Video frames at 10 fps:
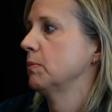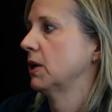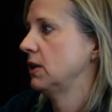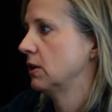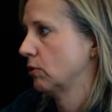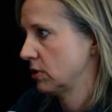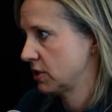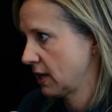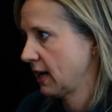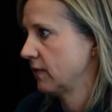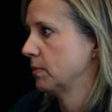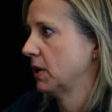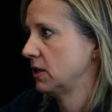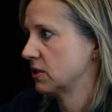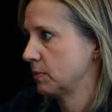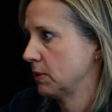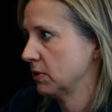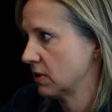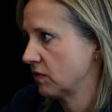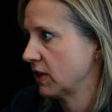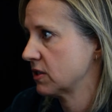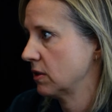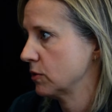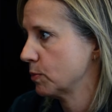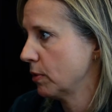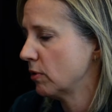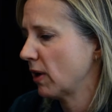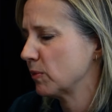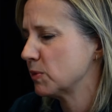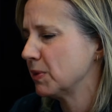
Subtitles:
money in order to have the money to be able to invest in those programs.